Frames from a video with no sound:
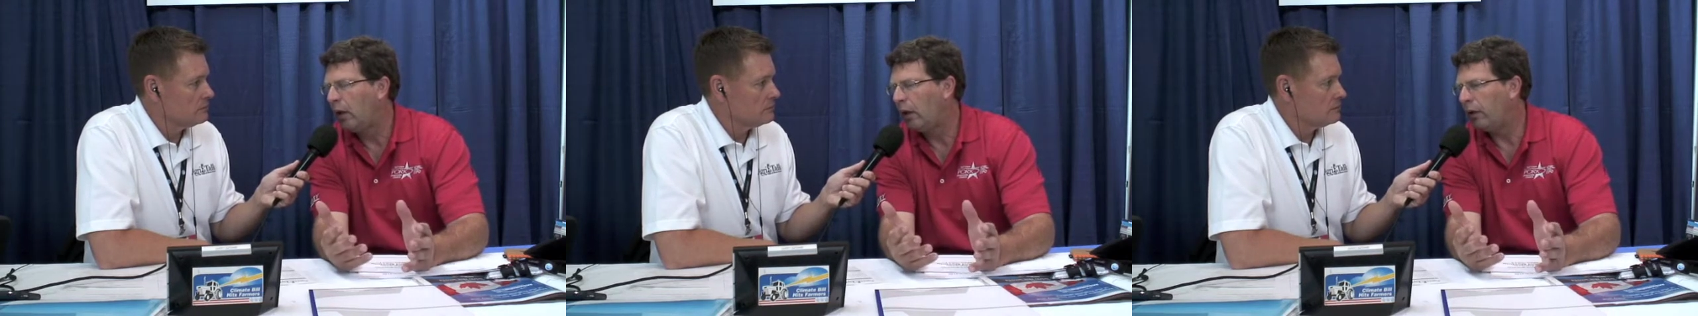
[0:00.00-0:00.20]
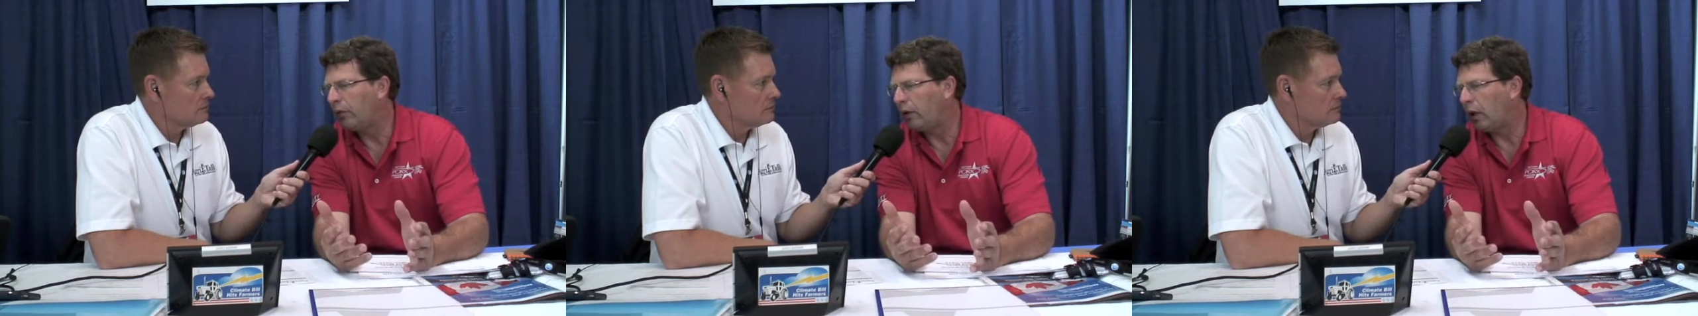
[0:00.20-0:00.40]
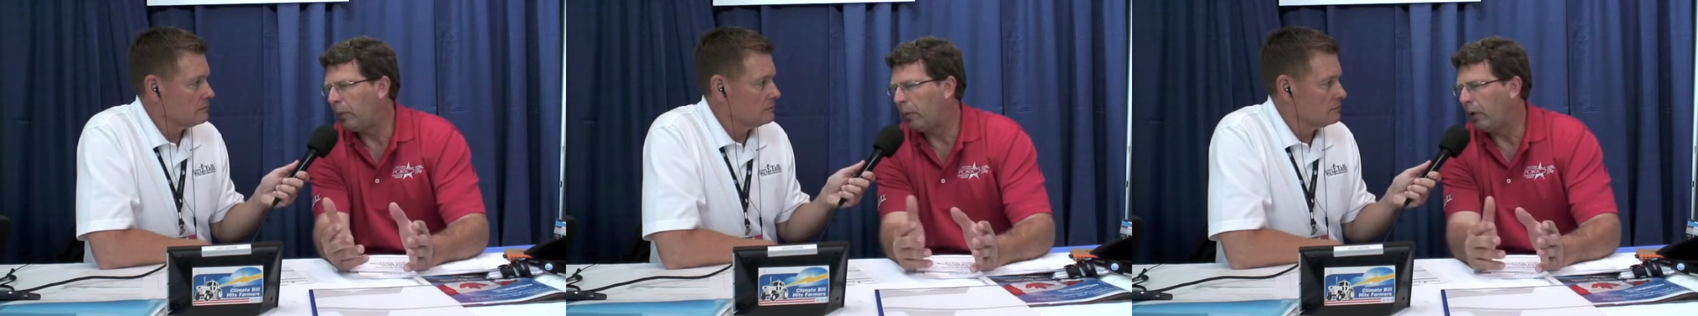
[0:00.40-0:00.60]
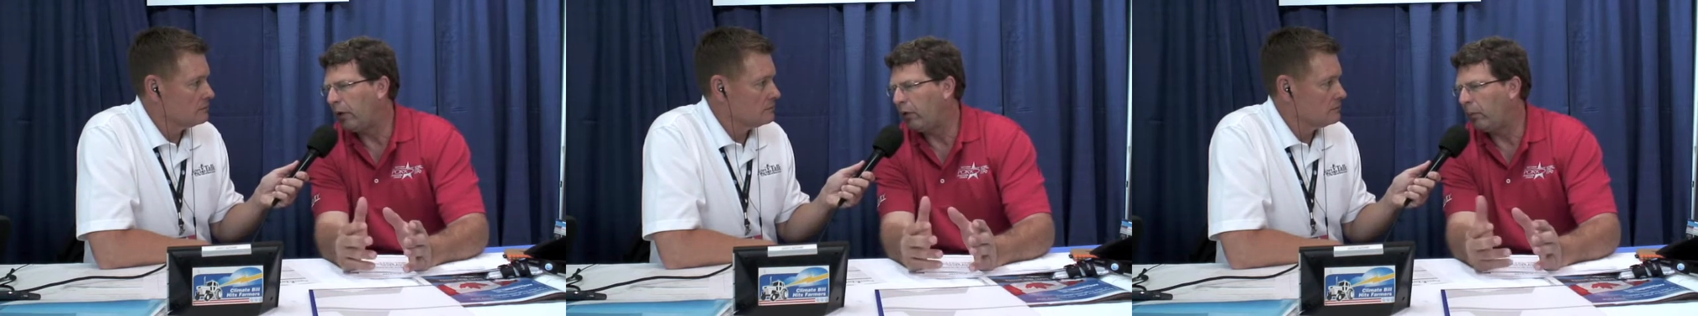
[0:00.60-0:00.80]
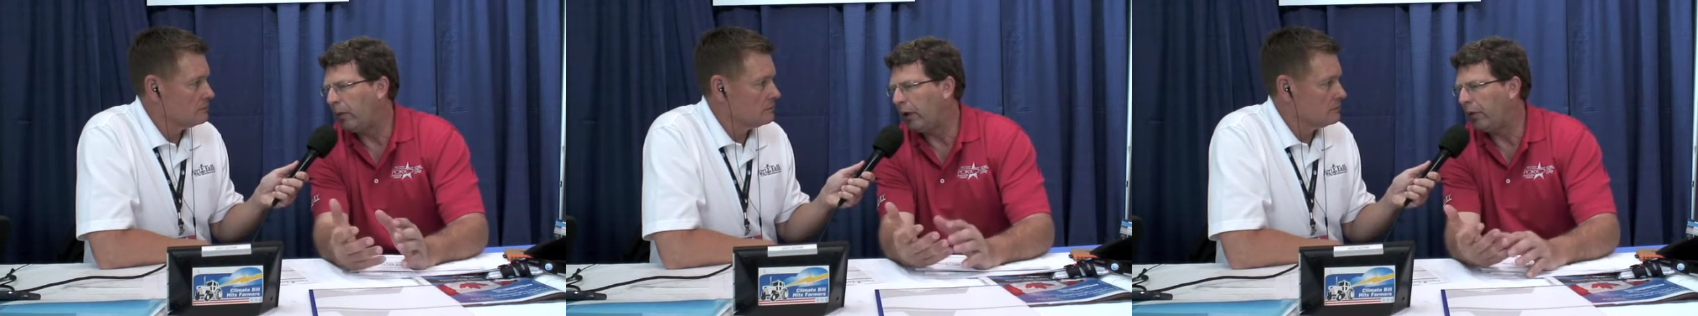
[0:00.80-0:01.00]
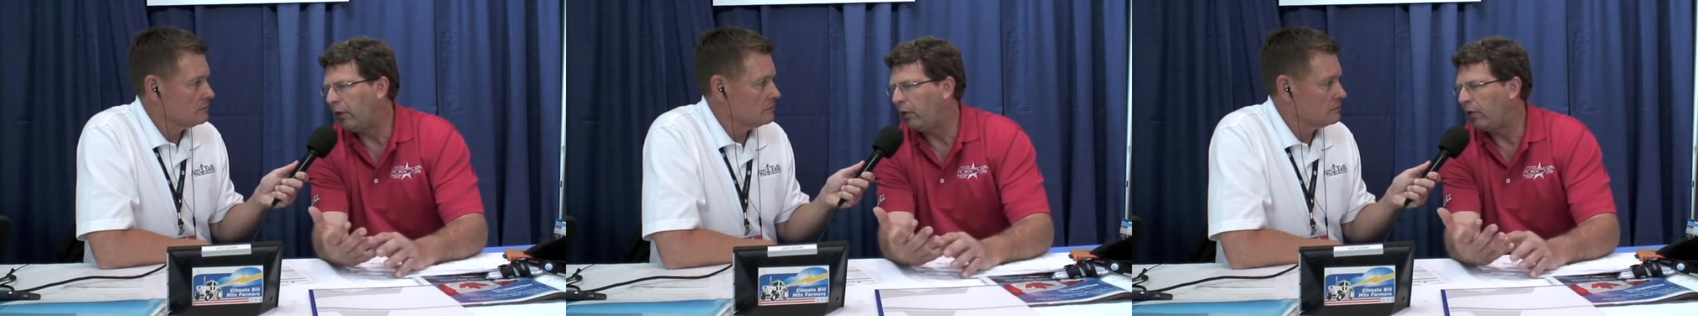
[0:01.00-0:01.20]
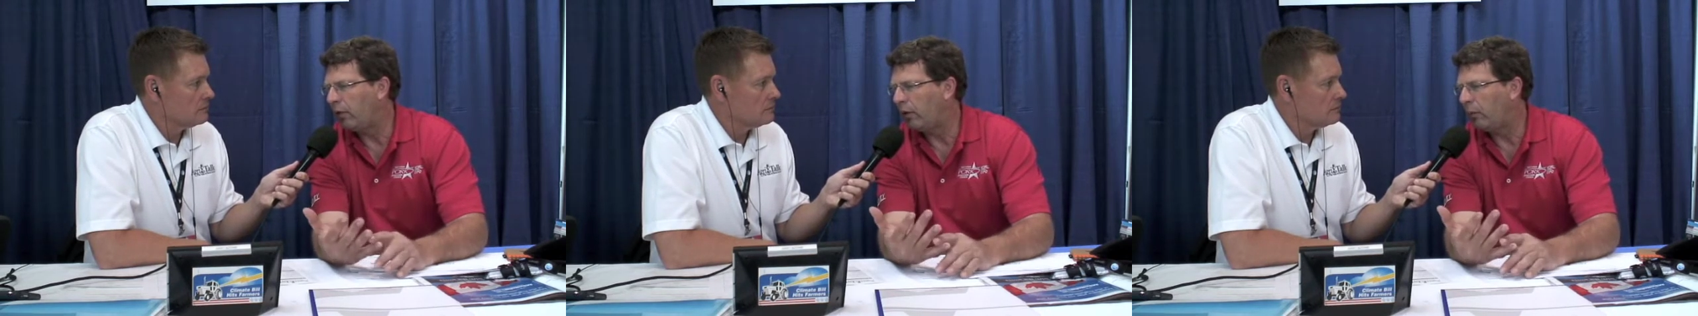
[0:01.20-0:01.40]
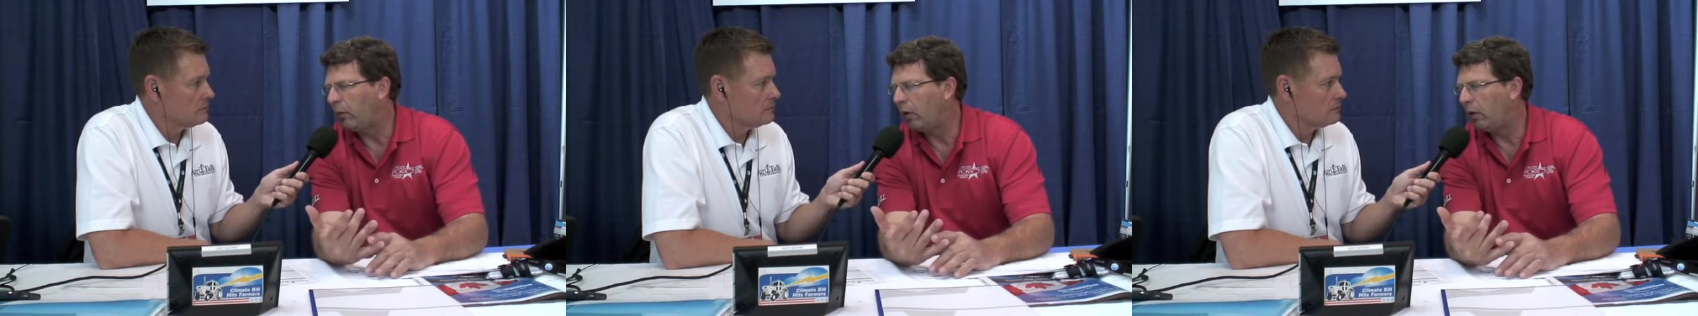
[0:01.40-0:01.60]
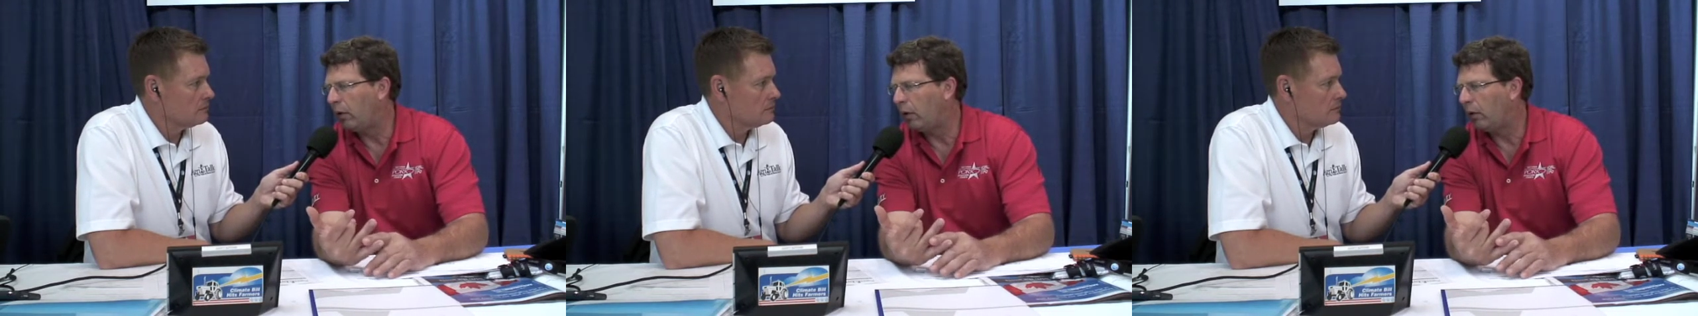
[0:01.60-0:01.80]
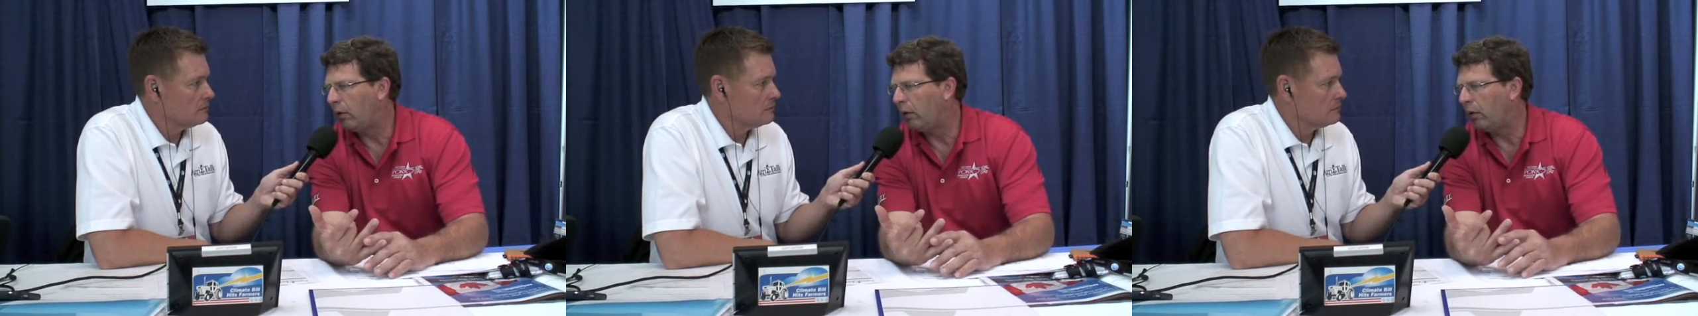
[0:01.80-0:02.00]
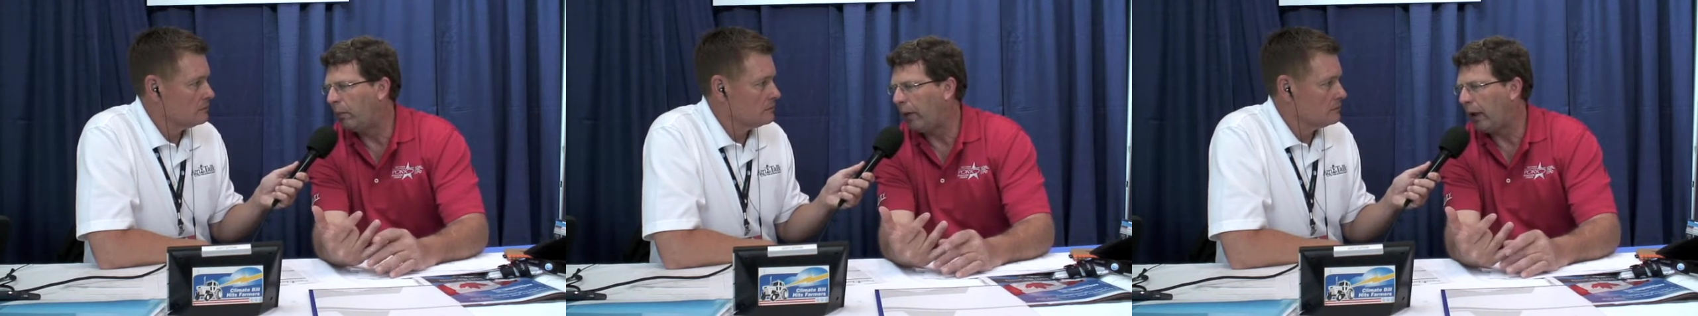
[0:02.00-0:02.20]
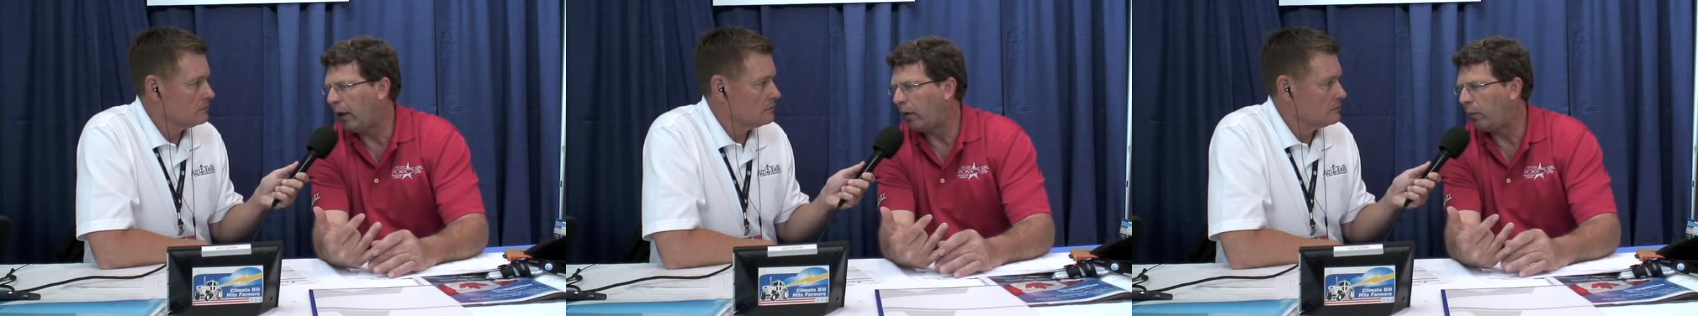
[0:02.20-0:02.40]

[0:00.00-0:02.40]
Speaker 1: There's a couple other methods. The uh, the Packer